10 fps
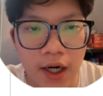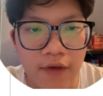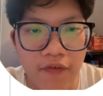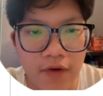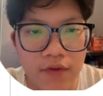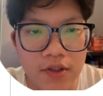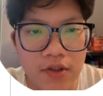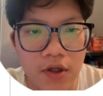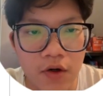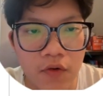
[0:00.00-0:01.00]
I found this
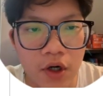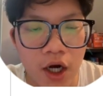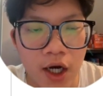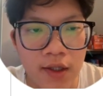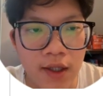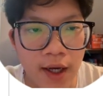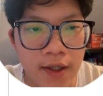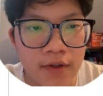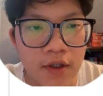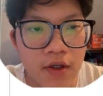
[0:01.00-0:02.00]
code
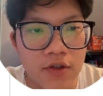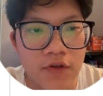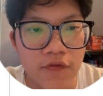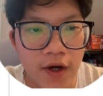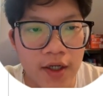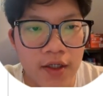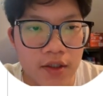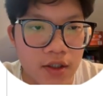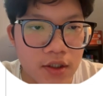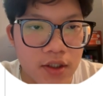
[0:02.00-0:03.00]
online to find
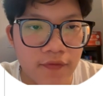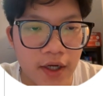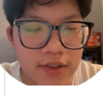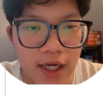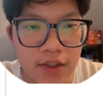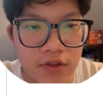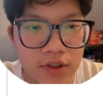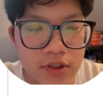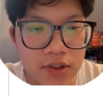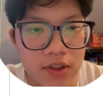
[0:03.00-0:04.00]
device
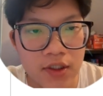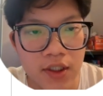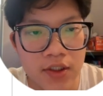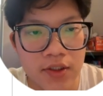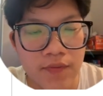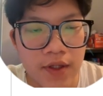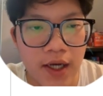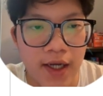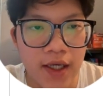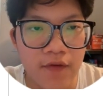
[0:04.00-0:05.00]
address because
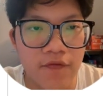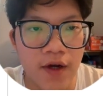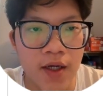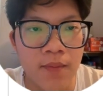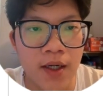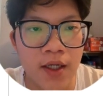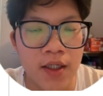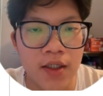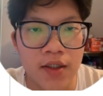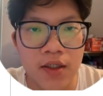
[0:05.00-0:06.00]
I can't find my